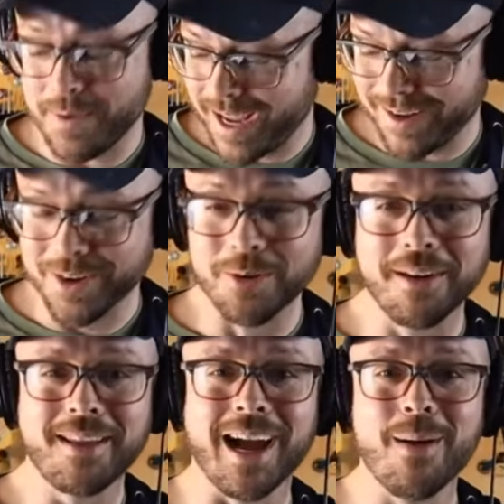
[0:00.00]
I'm going to head on over
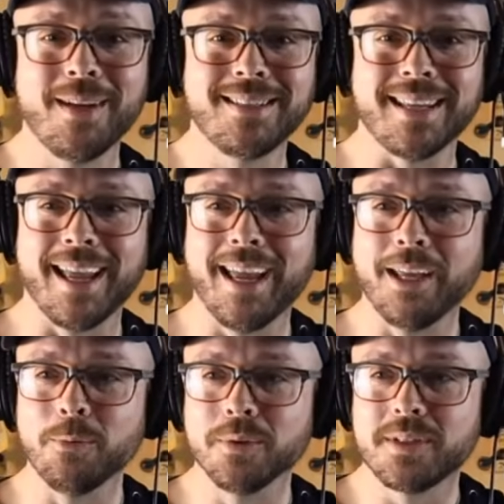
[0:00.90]
to the comments,
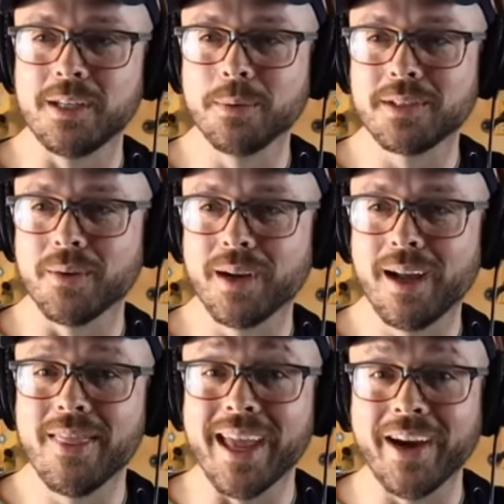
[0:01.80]
and we'll see what's going
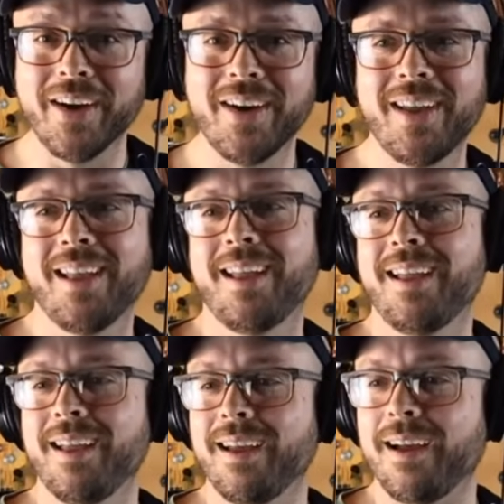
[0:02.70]
on there.
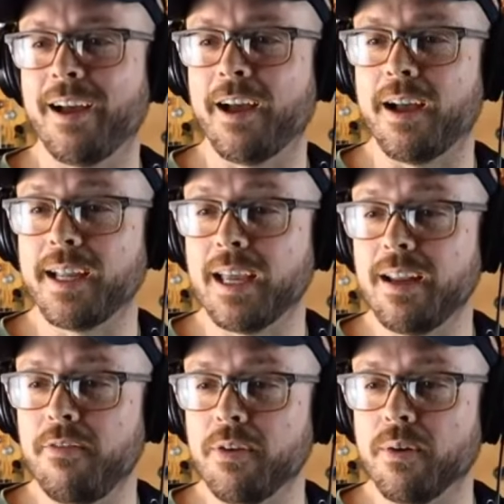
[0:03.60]

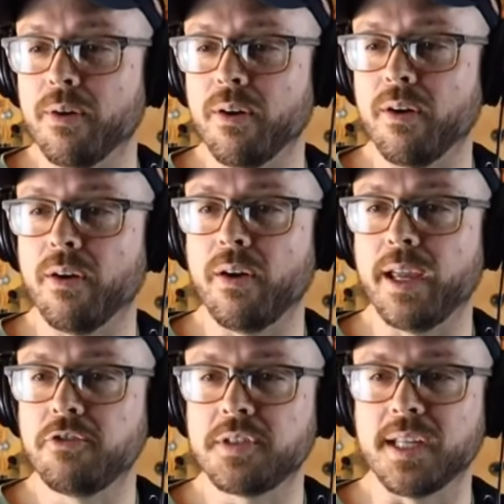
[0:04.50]
Again, if you're
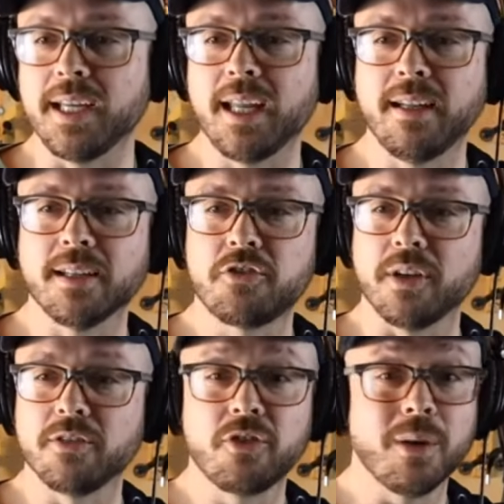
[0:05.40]
interested in getting this
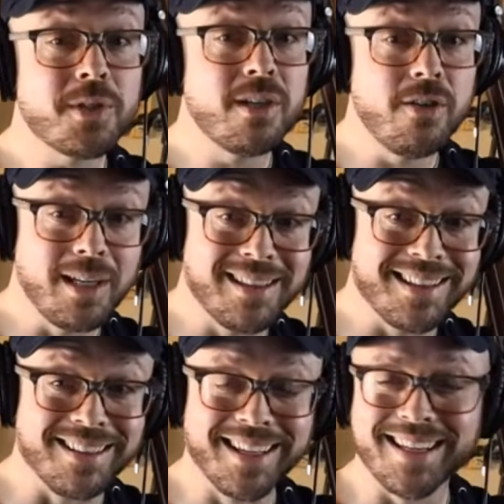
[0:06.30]
transcription, you can
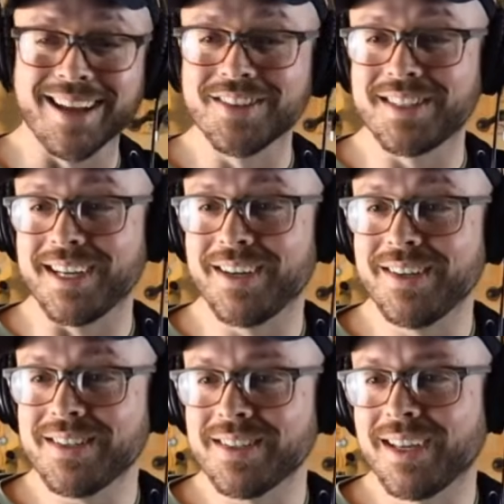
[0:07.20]
click the link
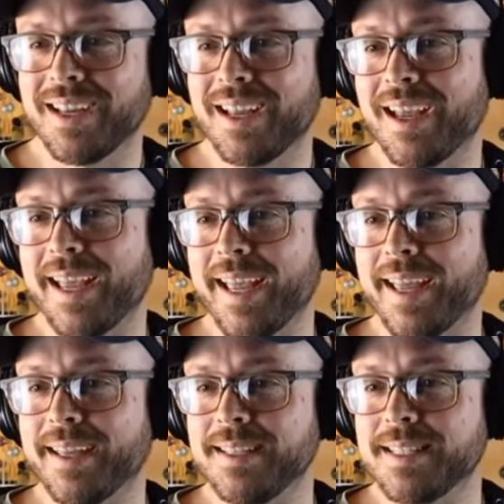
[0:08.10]
downstairs,
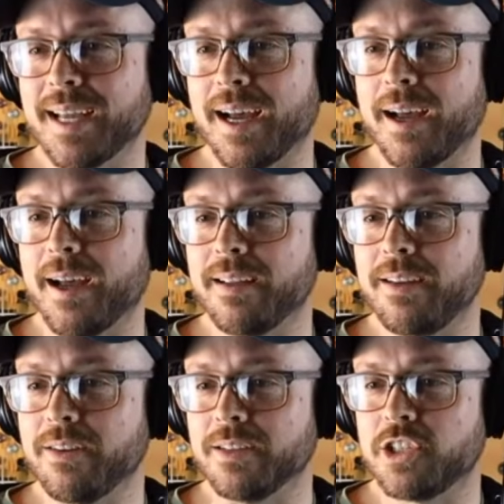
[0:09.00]
and
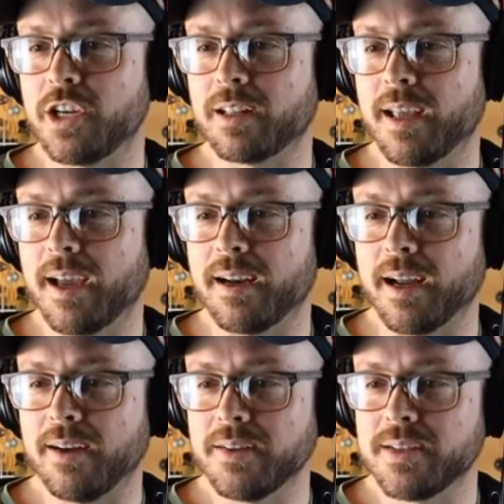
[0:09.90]
you can check that
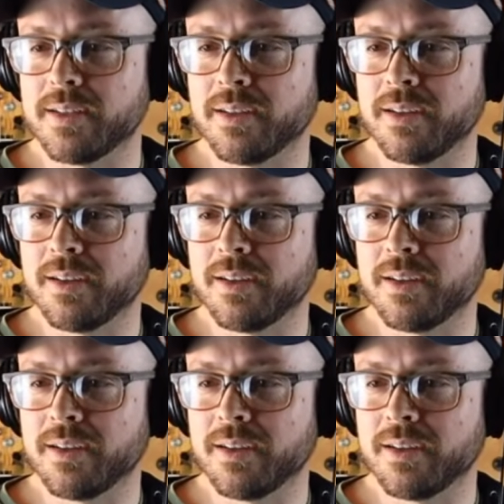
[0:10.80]
out.